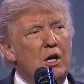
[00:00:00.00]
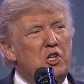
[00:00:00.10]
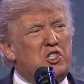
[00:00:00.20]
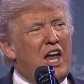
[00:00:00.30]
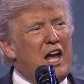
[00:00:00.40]

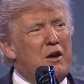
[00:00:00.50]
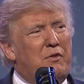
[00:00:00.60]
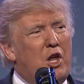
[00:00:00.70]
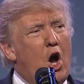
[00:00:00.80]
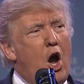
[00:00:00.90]

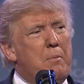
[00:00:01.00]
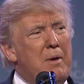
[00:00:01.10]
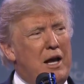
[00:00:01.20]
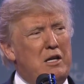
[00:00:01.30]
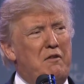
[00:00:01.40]
state-of-the-art
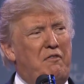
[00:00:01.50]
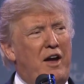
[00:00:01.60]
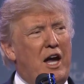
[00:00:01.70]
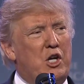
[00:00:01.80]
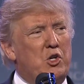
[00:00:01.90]

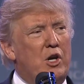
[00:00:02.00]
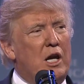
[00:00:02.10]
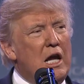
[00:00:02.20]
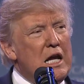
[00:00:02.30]
manufacturing,